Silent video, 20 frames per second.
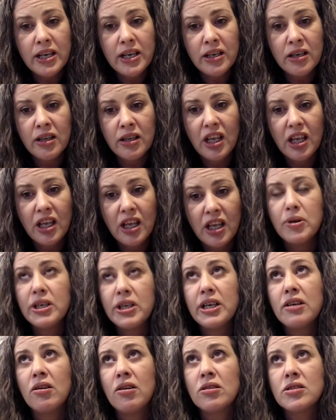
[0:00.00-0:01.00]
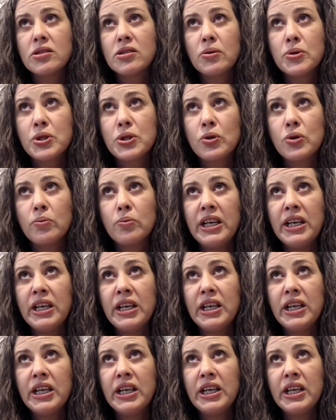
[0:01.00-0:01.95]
They've put it on social media.